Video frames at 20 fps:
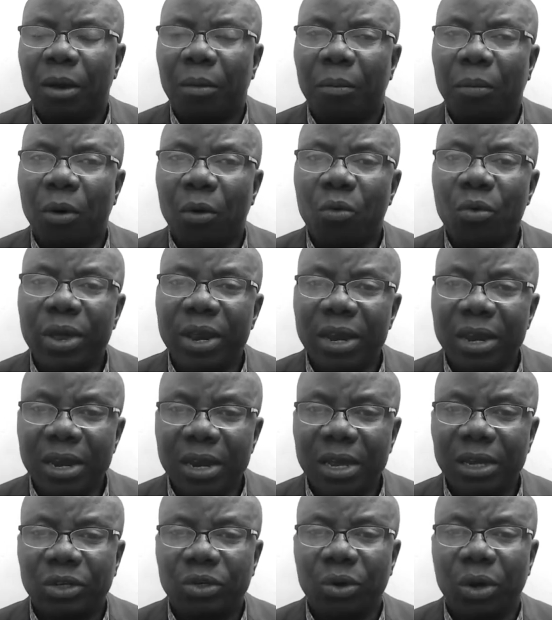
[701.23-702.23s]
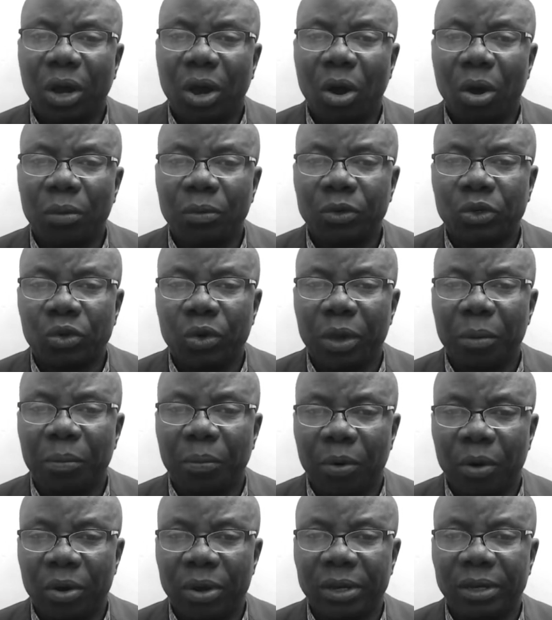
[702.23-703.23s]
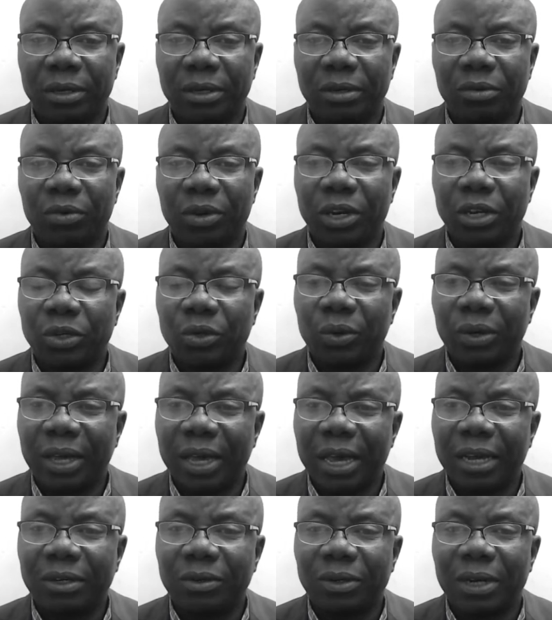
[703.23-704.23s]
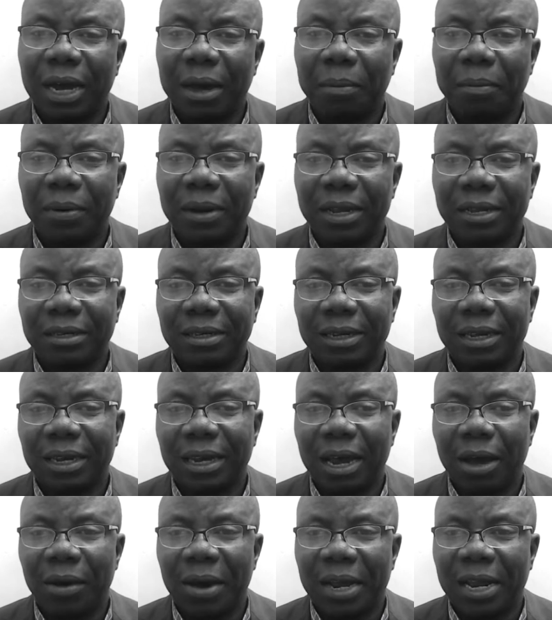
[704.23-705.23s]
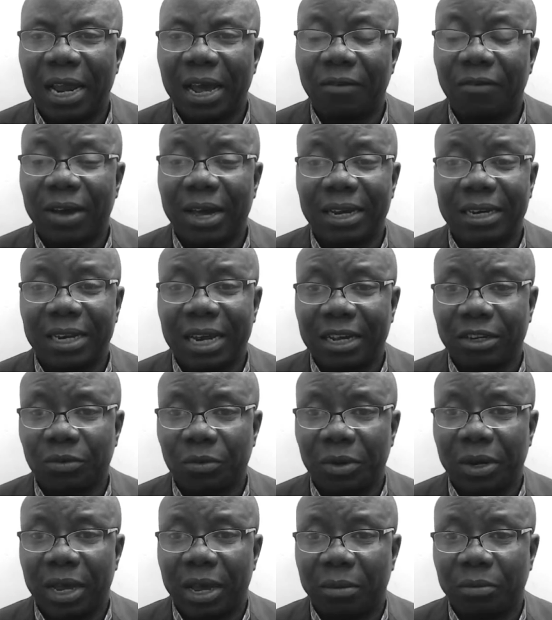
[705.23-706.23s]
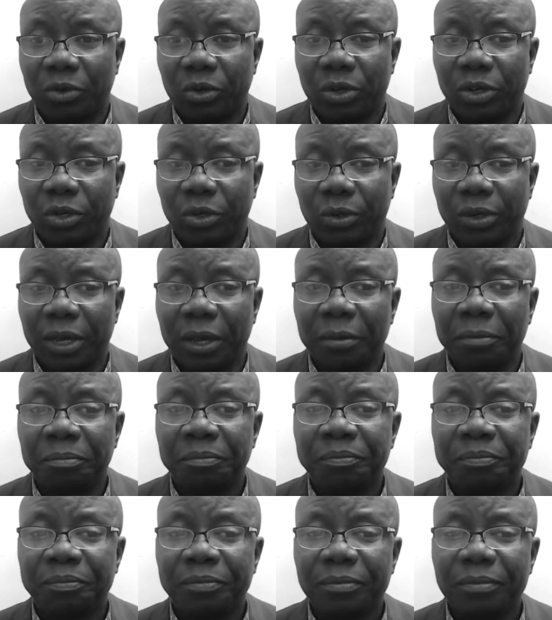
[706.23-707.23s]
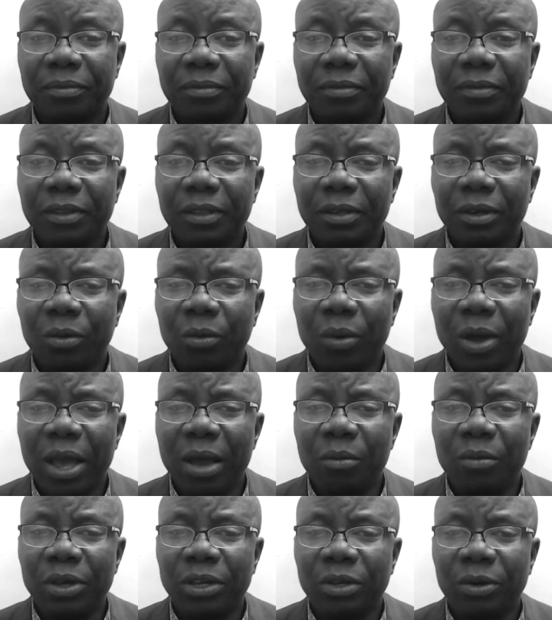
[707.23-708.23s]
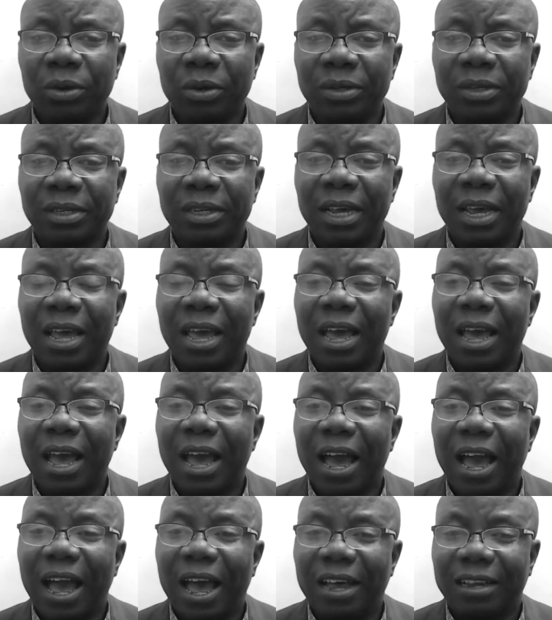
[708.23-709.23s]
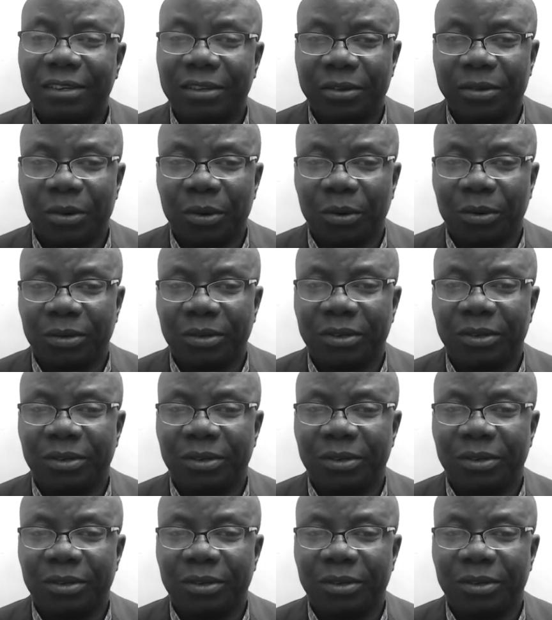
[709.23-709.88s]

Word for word: But we need to come to a point. We need to get to that place in our life. And that's what I am doing today, where we just ask God